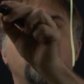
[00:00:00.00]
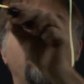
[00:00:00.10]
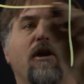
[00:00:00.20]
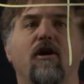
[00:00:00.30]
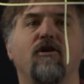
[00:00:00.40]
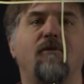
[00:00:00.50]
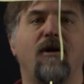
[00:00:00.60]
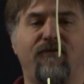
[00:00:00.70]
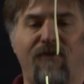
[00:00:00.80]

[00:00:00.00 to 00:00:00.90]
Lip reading: But I'm going to draw my